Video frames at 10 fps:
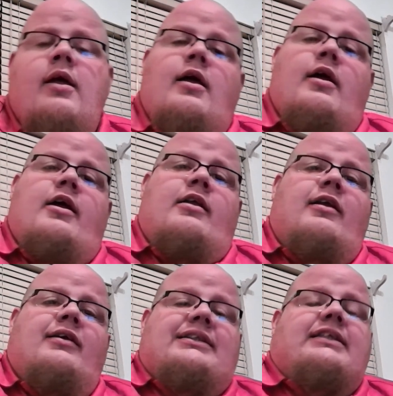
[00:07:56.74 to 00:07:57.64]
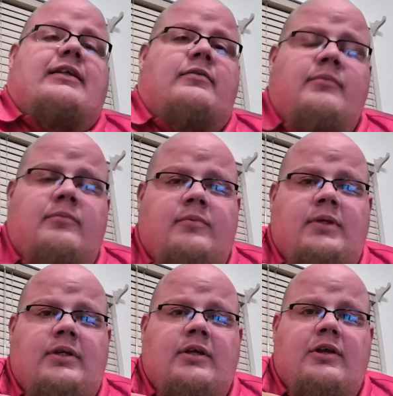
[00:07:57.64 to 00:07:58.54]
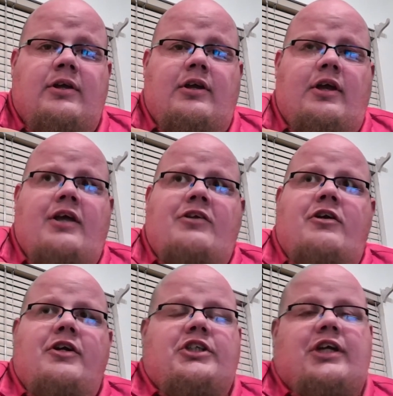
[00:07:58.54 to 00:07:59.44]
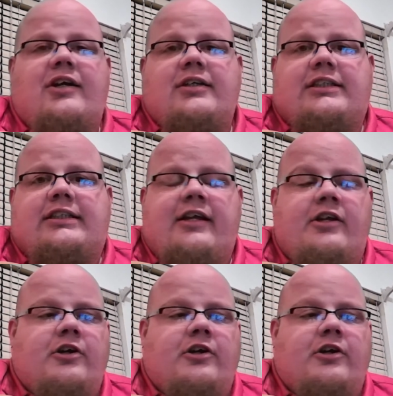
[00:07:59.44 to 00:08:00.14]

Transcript: and use them in your church, in your